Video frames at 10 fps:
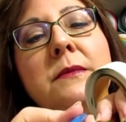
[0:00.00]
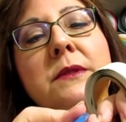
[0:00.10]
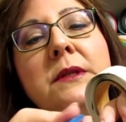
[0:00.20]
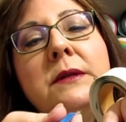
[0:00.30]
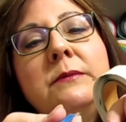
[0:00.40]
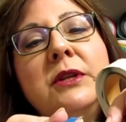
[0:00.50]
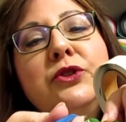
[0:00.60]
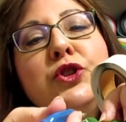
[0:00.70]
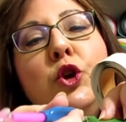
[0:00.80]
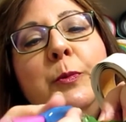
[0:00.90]
sometimes I'll
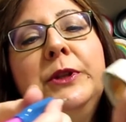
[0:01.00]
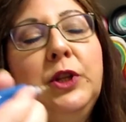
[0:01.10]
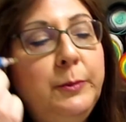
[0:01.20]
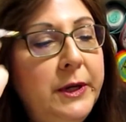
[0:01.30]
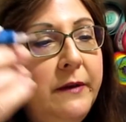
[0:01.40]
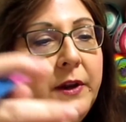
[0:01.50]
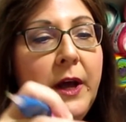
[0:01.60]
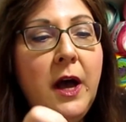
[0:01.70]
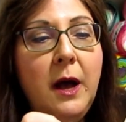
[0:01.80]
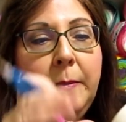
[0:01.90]
scoop a little bit of it
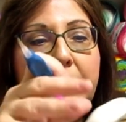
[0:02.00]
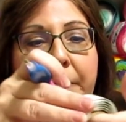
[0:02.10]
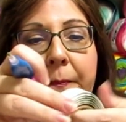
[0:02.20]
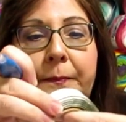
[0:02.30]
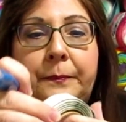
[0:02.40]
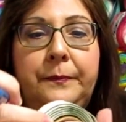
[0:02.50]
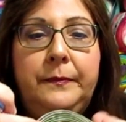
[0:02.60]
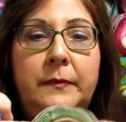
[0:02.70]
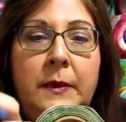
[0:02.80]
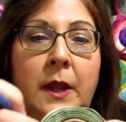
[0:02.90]
up.
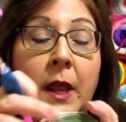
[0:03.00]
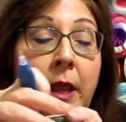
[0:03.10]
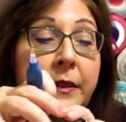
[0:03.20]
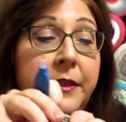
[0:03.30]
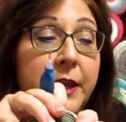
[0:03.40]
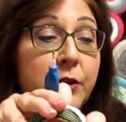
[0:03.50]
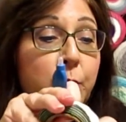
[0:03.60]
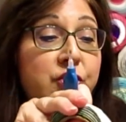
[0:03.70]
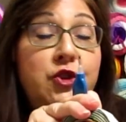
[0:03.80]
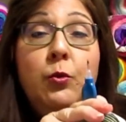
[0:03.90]
Then
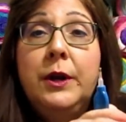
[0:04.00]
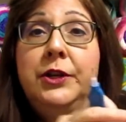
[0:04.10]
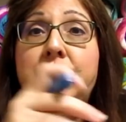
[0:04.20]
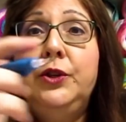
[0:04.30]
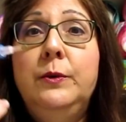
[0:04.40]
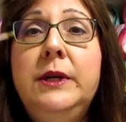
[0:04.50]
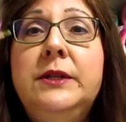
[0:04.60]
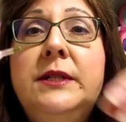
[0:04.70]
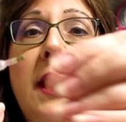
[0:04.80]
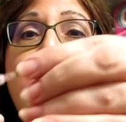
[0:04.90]
what you want to do
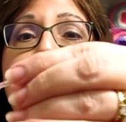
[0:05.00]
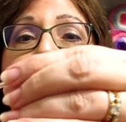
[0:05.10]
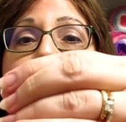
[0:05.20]
is take it